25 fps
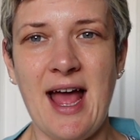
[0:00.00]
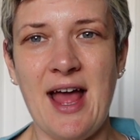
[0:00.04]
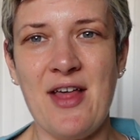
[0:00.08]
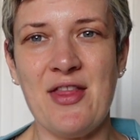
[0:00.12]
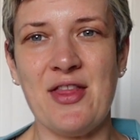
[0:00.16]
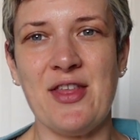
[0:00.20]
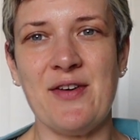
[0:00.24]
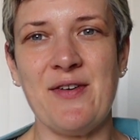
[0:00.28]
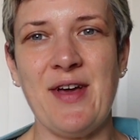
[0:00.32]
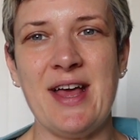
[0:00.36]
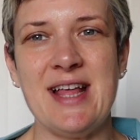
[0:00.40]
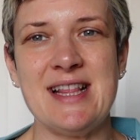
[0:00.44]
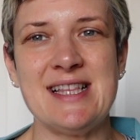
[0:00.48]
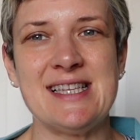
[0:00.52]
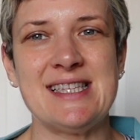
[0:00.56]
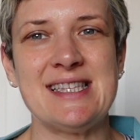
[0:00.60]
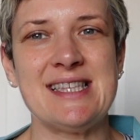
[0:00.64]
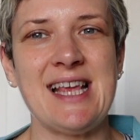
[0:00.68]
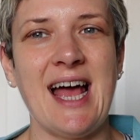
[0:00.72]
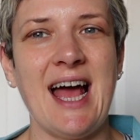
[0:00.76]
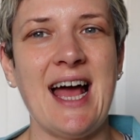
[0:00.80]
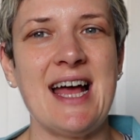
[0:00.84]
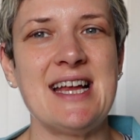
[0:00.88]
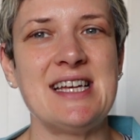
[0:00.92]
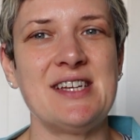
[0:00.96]
The
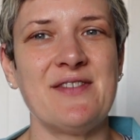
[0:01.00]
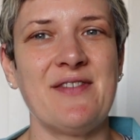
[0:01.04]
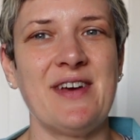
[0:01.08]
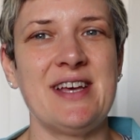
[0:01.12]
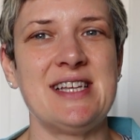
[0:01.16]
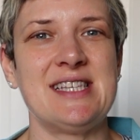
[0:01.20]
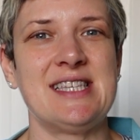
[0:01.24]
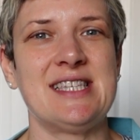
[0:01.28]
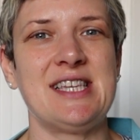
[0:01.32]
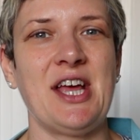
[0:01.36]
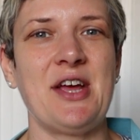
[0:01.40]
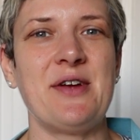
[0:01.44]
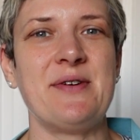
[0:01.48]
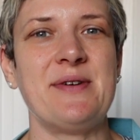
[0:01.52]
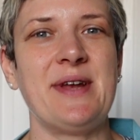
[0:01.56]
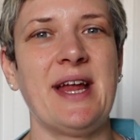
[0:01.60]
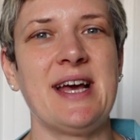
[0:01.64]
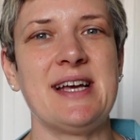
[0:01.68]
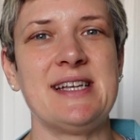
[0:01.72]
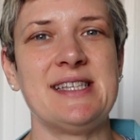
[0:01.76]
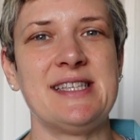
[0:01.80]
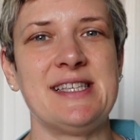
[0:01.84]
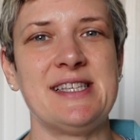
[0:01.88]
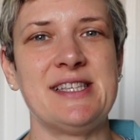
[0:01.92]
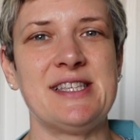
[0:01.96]
inside of it's so
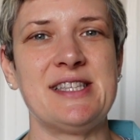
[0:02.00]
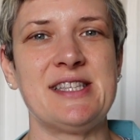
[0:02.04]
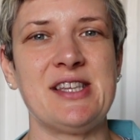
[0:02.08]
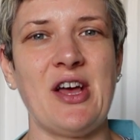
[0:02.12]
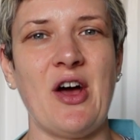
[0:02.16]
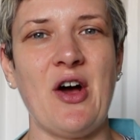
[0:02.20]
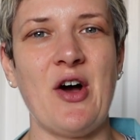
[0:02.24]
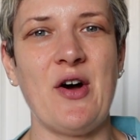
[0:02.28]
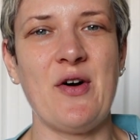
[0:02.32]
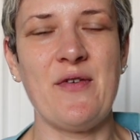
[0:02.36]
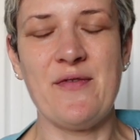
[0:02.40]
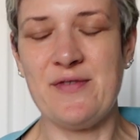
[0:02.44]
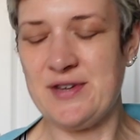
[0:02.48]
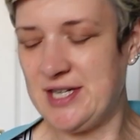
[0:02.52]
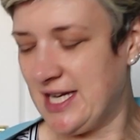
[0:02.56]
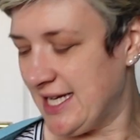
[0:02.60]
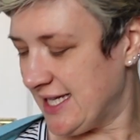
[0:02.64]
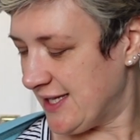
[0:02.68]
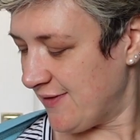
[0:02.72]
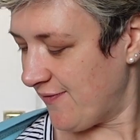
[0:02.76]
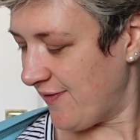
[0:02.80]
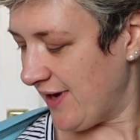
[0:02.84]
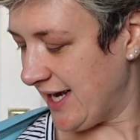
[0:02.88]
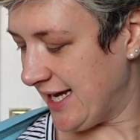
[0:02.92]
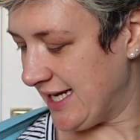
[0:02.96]
nice and soft.
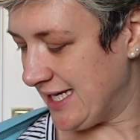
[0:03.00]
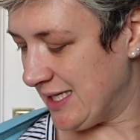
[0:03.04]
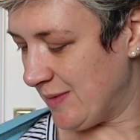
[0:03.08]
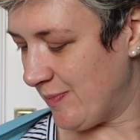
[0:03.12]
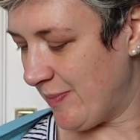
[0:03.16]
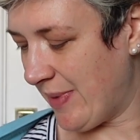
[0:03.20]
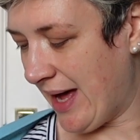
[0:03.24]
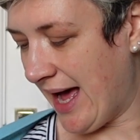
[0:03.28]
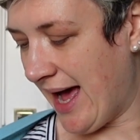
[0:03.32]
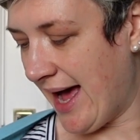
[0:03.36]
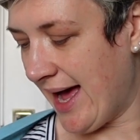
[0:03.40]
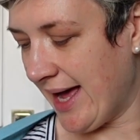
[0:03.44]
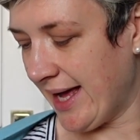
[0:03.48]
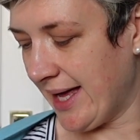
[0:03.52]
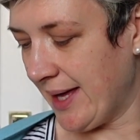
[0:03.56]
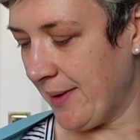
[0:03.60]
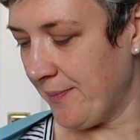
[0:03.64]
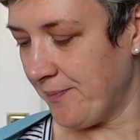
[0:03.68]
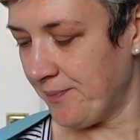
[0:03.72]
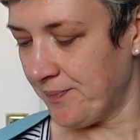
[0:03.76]
It's fleeced back.